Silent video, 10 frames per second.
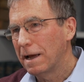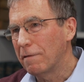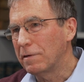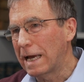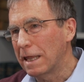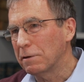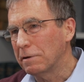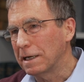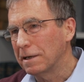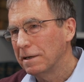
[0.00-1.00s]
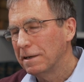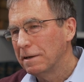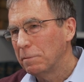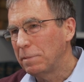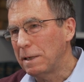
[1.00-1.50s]
of gathering
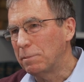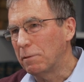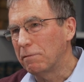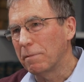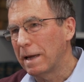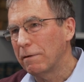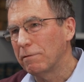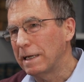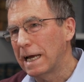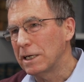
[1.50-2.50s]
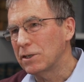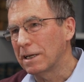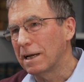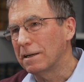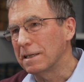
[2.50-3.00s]
people from every
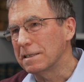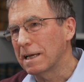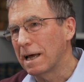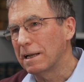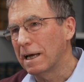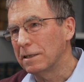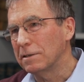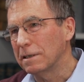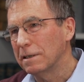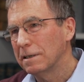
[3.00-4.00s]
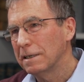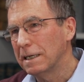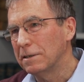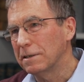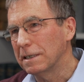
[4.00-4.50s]
nation under the sun unto,
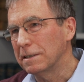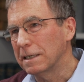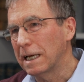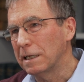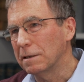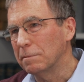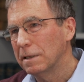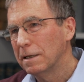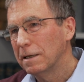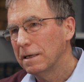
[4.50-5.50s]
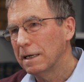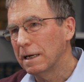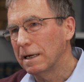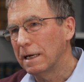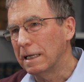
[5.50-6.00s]
into His kingdom,
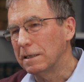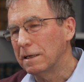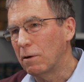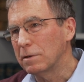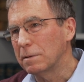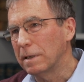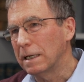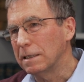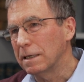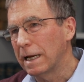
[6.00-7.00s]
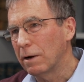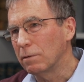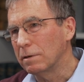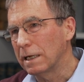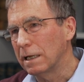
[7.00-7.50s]
uh, and ultimately to
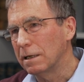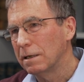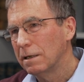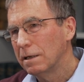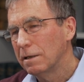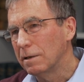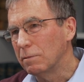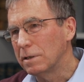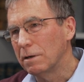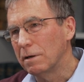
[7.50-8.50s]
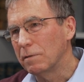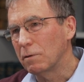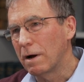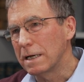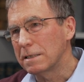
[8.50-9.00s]
herald in the return of
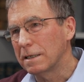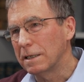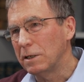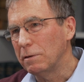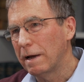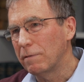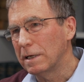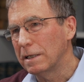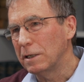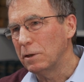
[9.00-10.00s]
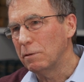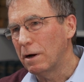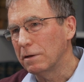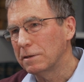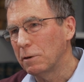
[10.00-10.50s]
Christ and the new heaven and the new
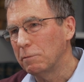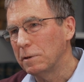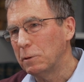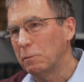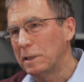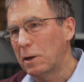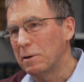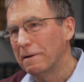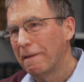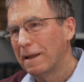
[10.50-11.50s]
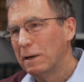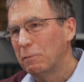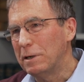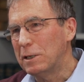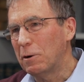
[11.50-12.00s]
earth. So you know, we don't
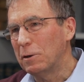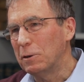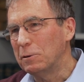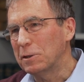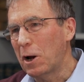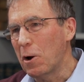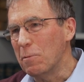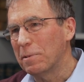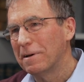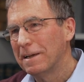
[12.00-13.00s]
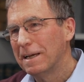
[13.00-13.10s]
we don't lose hope,